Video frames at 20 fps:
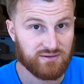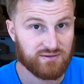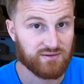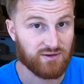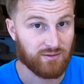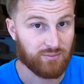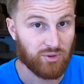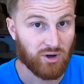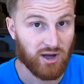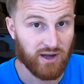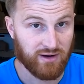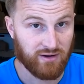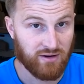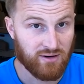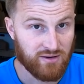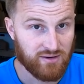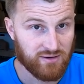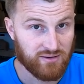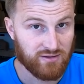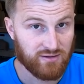to the
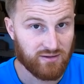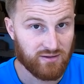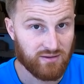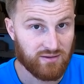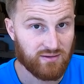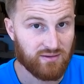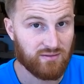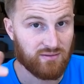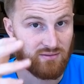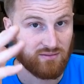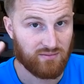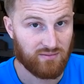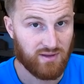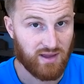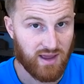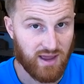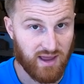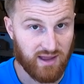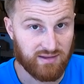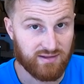player,
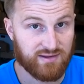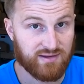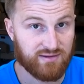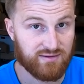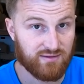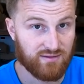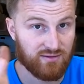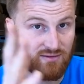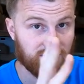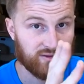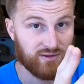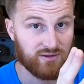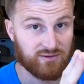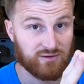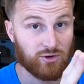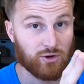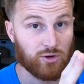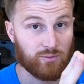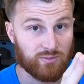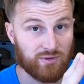hence the
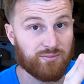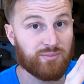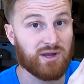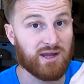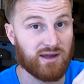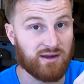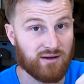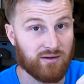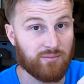terms being